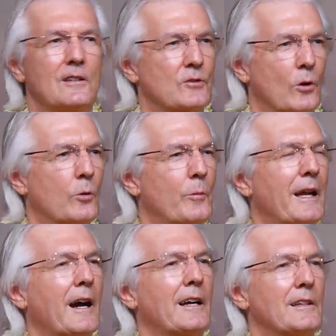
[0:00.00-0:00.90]
so
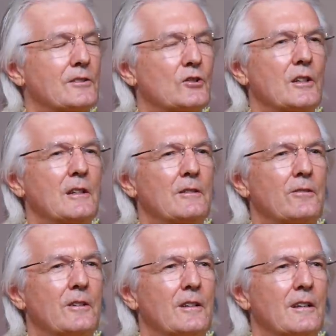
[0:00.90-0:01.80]
may I achieve.